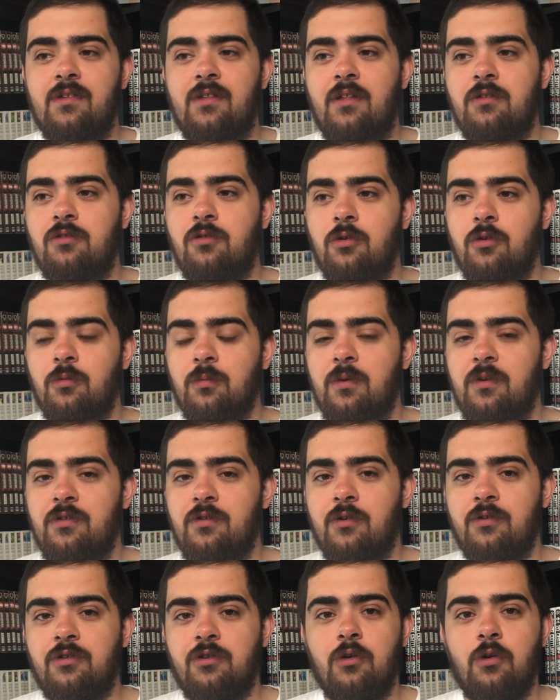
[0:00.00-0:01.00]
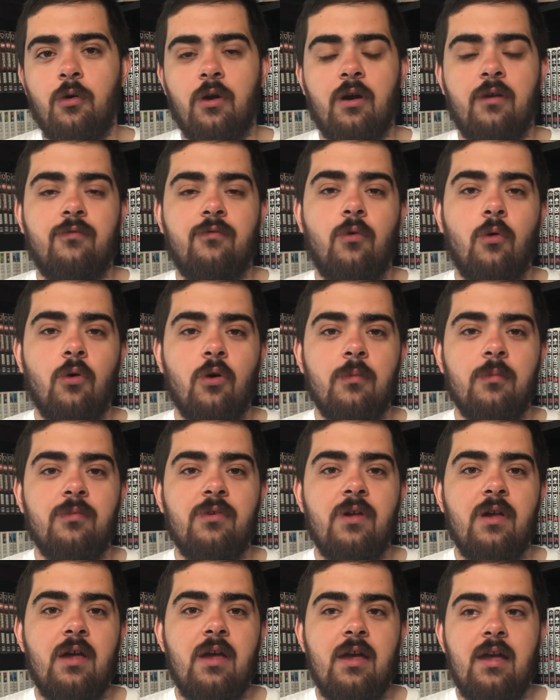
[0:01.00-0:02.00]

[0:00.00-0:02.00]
and then doing research and going on forums,